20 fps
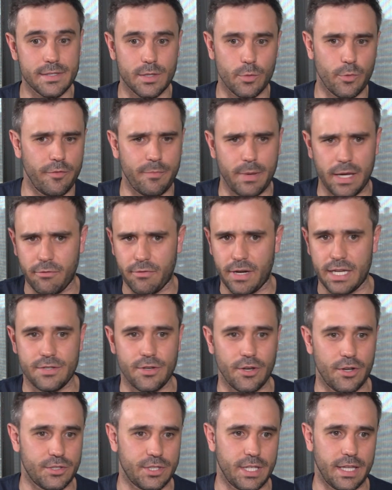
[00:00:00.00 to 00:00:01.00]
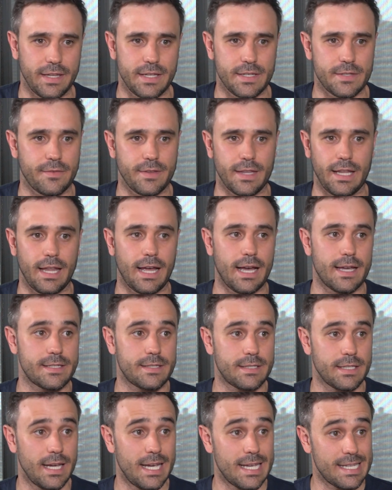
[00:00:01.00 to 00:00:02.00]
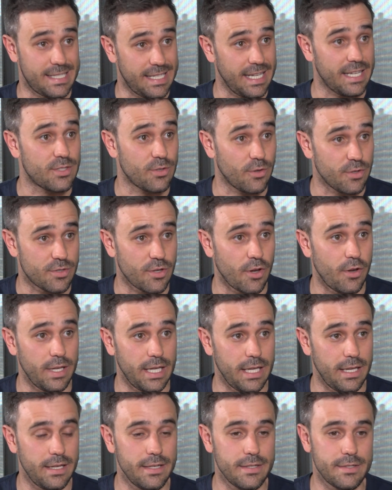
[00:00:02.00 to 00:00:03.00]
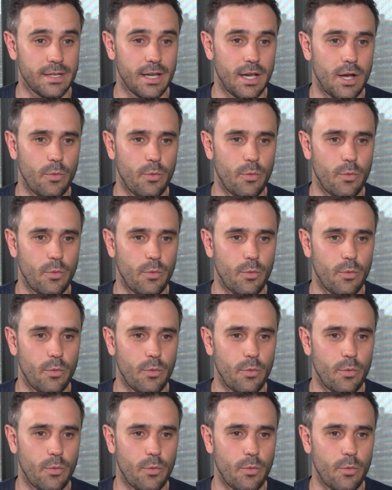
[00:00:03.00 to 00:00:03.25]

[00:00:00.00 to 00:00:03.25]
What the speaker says: and we've been researching this for the last 6 or so years,